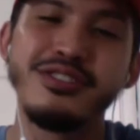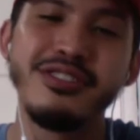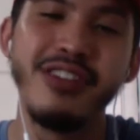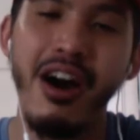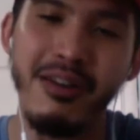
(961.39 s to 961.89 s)

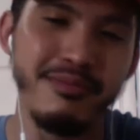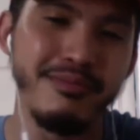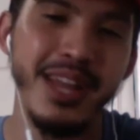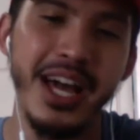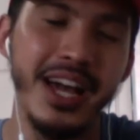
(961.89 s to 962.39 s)
dumb.
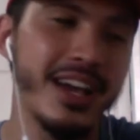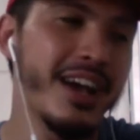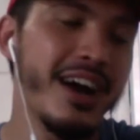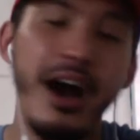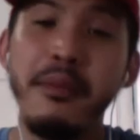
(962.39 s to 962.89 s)
Like
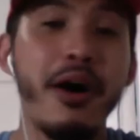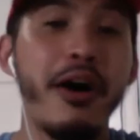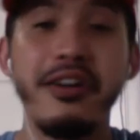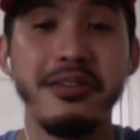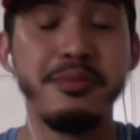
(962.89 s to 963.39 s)
I'm an
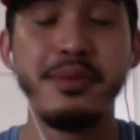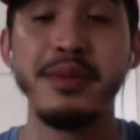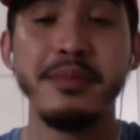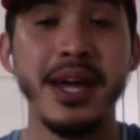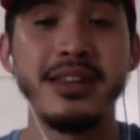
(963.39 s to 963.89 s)
R&B
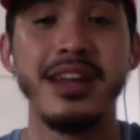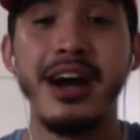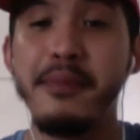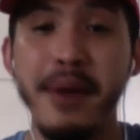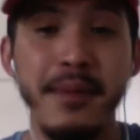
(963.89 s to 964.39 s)
man.
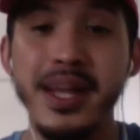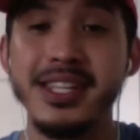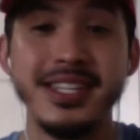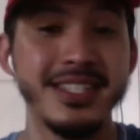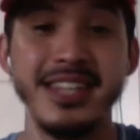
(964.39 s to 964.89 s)
I'm a
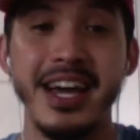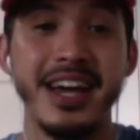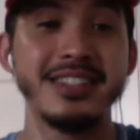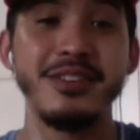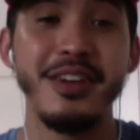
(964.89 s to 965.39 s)
melodies guy.
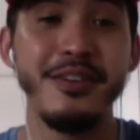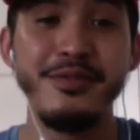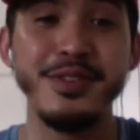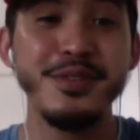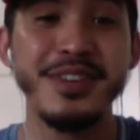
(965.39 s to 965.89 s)
So if
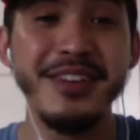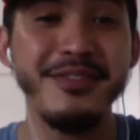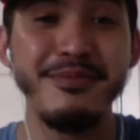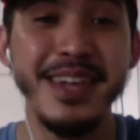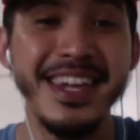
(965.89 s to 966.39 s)
you give
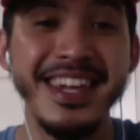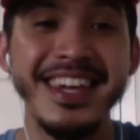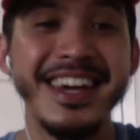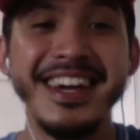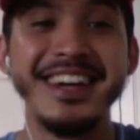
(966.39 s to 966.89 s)
me,
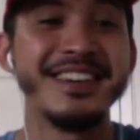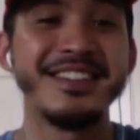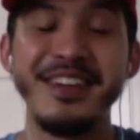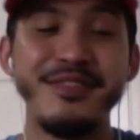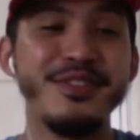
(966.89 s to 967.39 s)

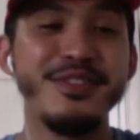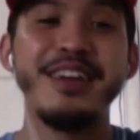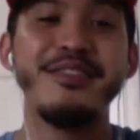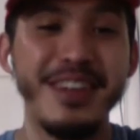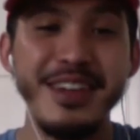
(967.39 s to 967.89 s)

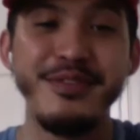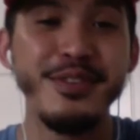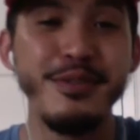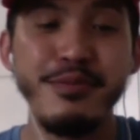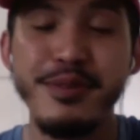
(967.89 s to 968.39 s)
if
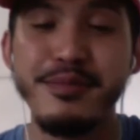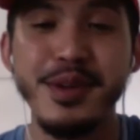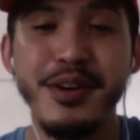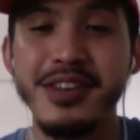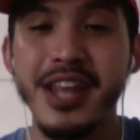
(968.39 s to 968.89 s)
you put me
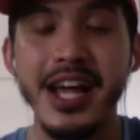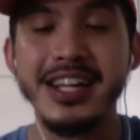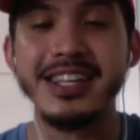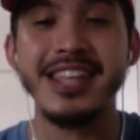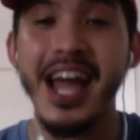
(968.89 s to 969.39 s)
on like
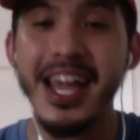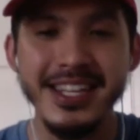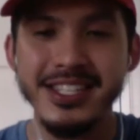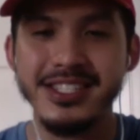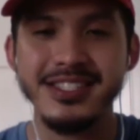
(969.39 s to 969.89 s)

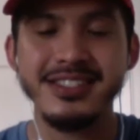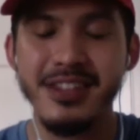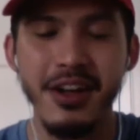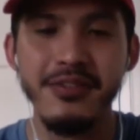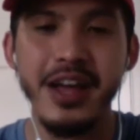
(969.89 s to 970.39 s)
90s
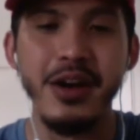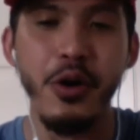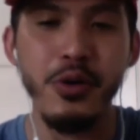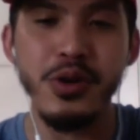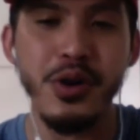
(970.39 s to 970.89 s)
stuff, like
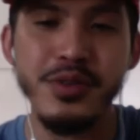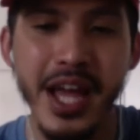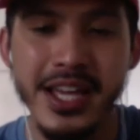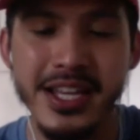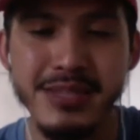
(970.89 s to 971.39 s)
old
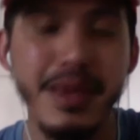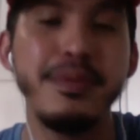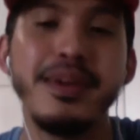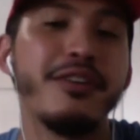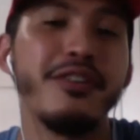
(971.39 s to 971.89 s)
90s,
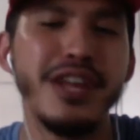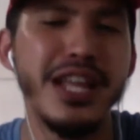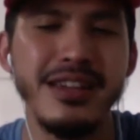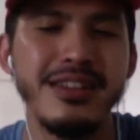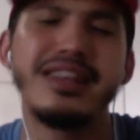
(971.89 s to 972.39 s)
maybe
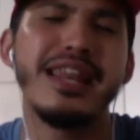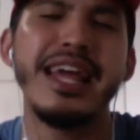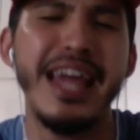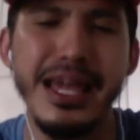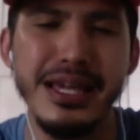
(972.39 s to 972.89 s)
late
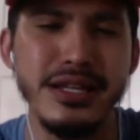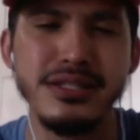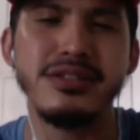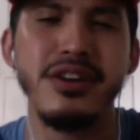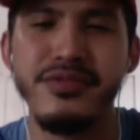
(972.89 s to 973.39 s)
80s
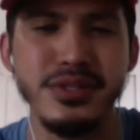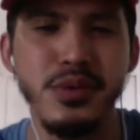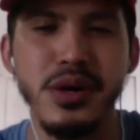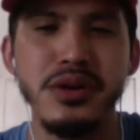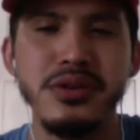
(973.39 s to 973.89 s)
stuff as
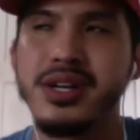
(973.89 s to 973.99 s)
well,